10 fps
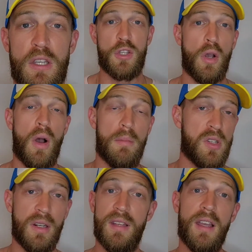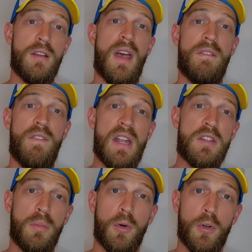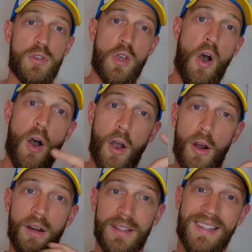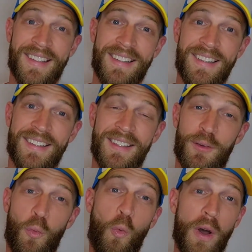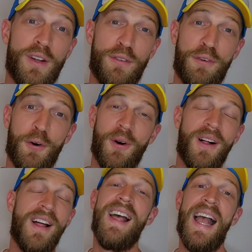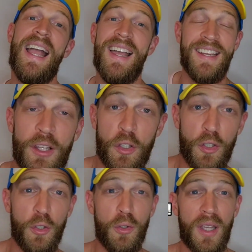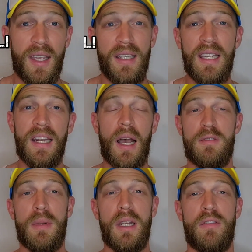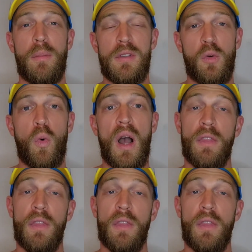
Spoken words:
So I'm just going to tell you that vegetables are wonderful, and you can eat as many of them as you want.